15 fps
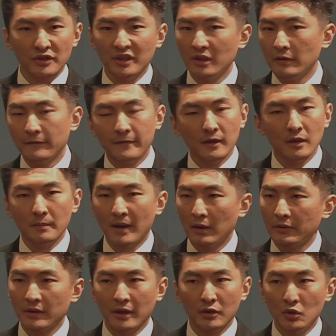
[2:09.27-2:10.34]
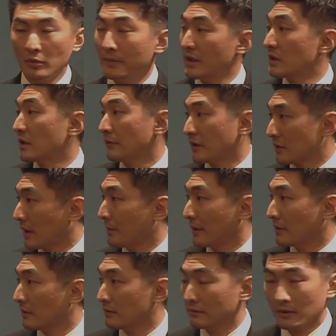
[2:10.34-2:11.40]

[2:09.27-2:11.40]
you need to fill about 2 minutes of excitement.